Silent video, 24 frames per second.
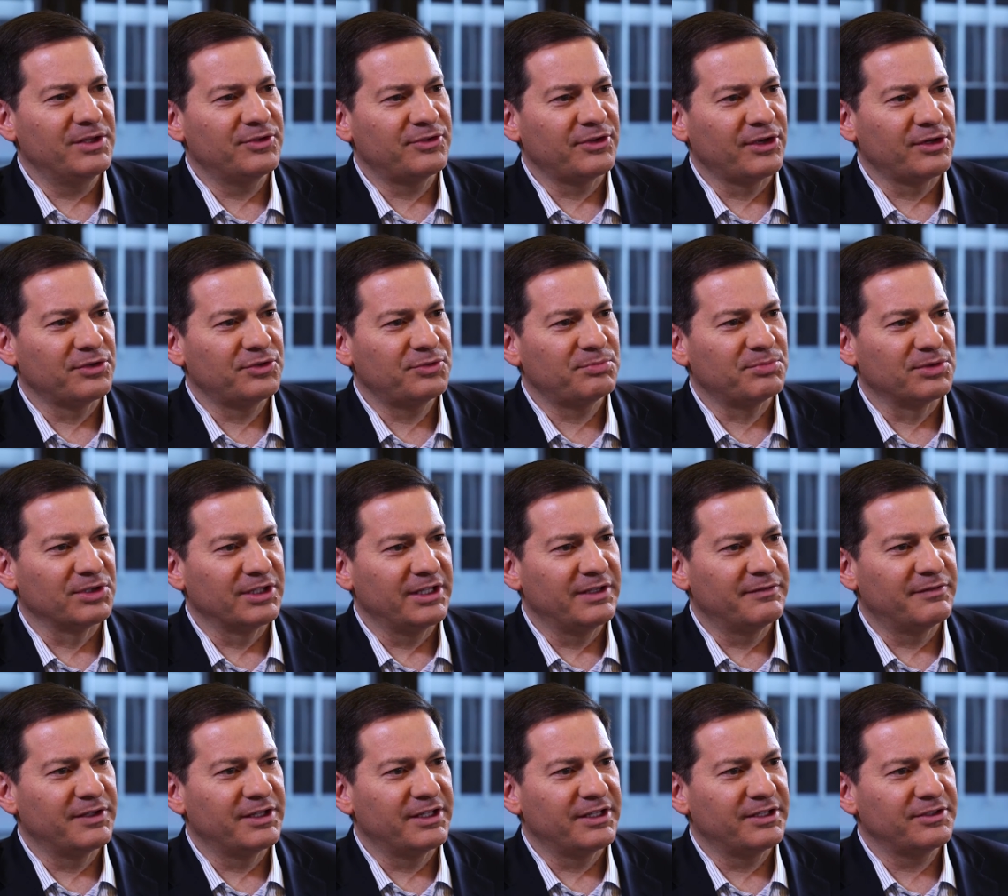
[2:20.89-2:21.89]
Bezos
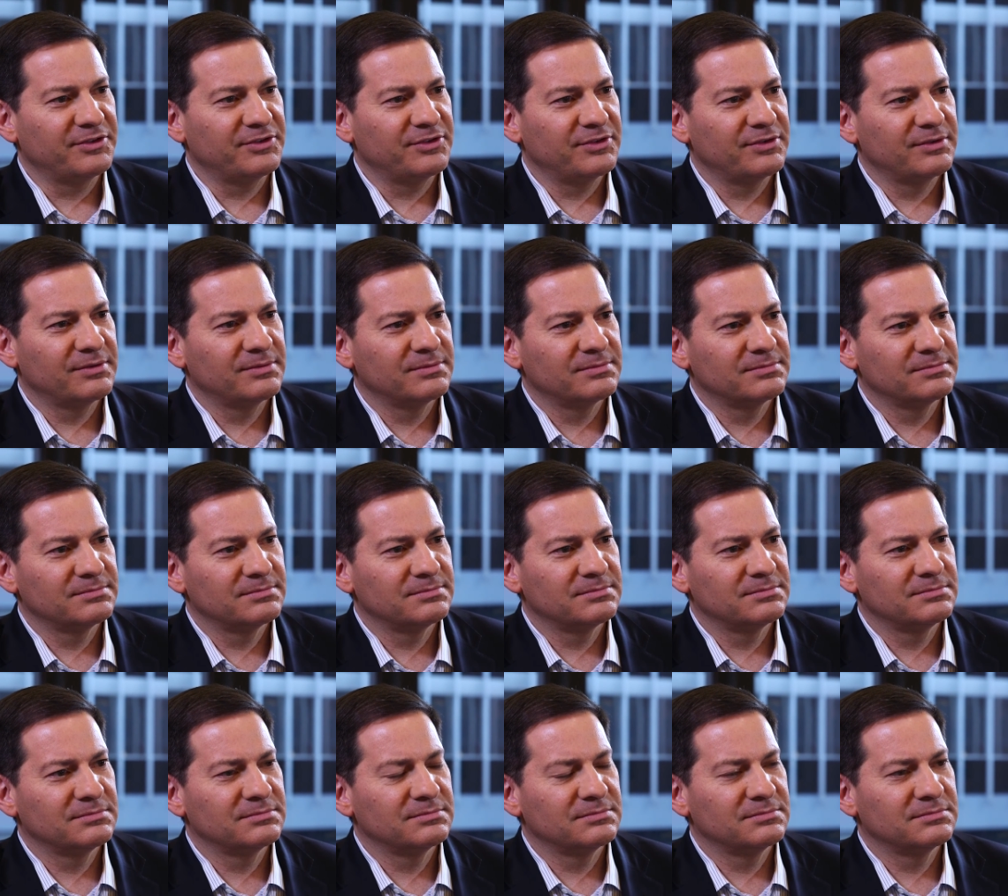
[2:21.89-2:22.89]
believe in this?
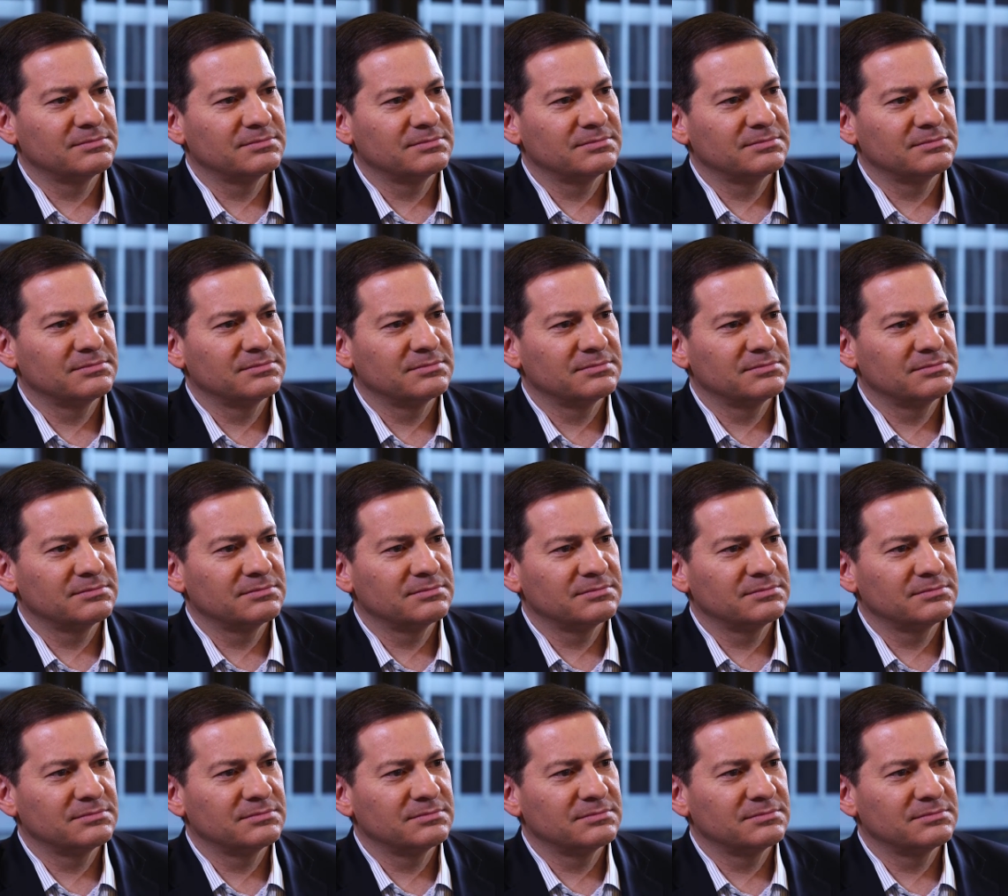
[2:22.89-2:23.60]
Well, Jeff Bezos